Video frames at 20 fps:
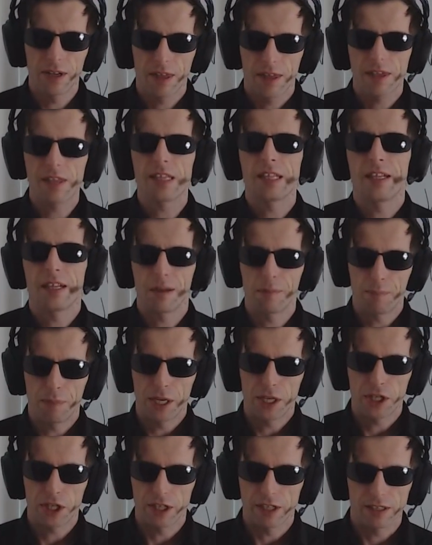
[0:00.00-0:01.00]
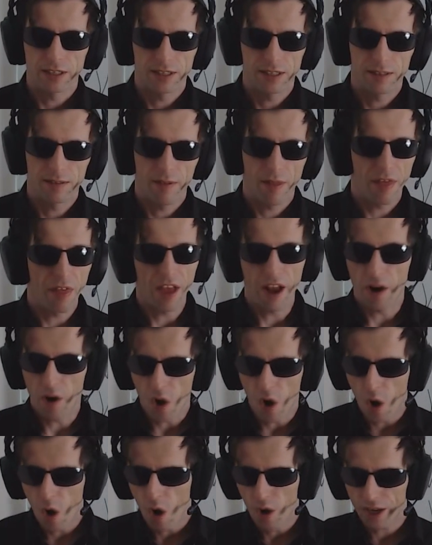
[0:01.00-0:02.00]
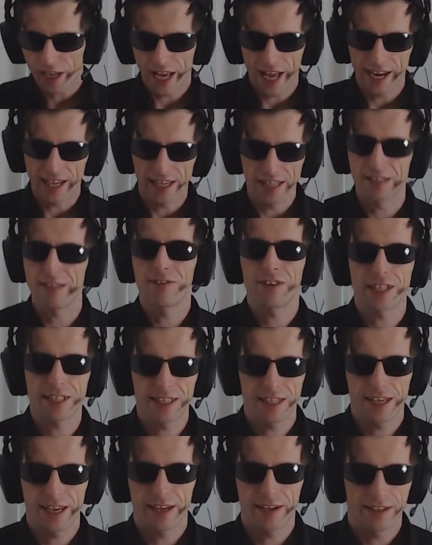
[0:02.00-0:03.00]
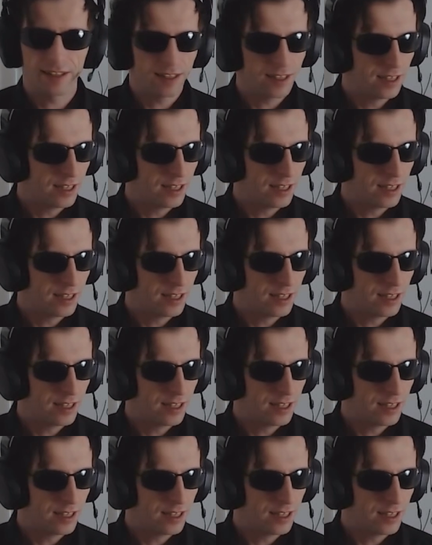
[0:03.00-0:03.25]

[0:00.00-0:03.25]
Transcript: These little bitches. They're all getting asphyxiated.